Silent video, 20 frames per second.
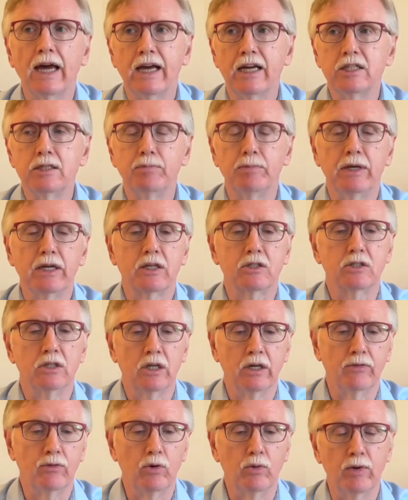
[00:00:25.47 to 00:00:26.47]
aspects
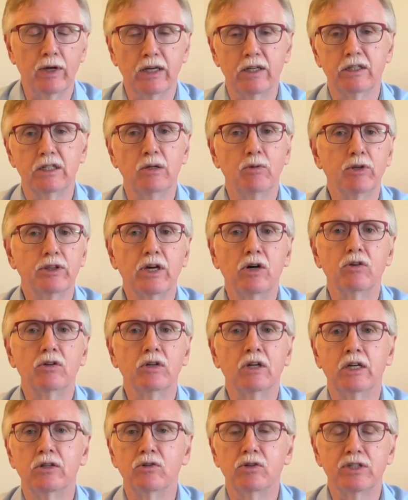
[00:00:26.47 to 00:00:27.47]
of heredity
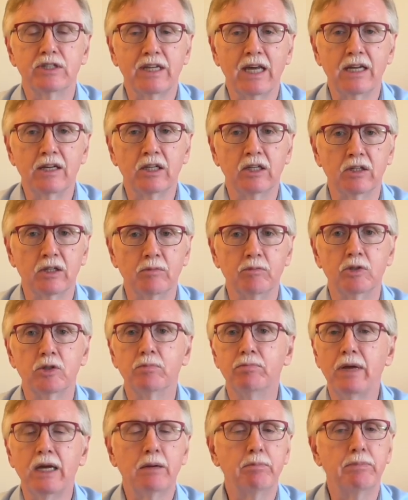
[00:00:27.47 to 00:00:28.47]
without understanding them
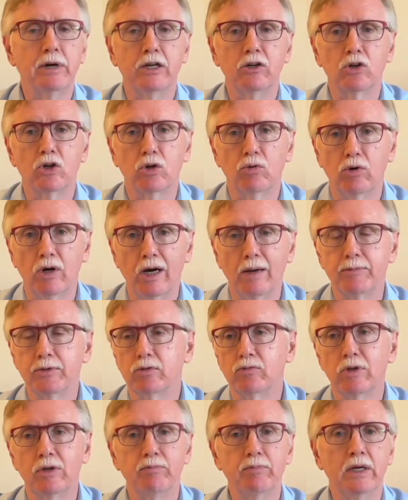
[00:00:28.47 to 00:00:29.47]
to make better
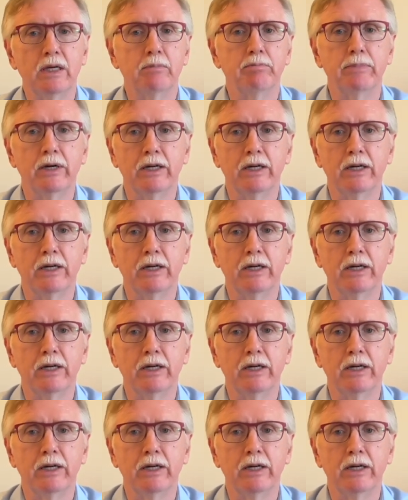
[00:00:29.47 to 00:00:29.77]
crops. We've made